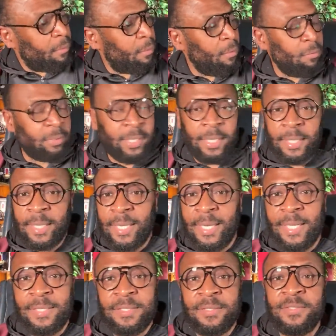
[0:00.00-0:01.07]
Okay, can
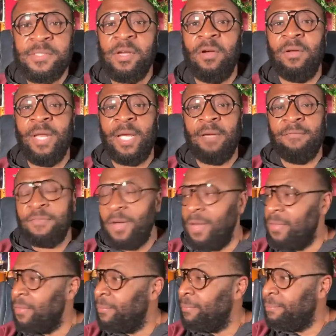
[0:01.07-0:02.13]
I just talk like a
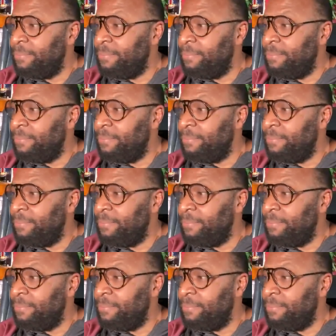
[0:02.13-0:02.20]
father?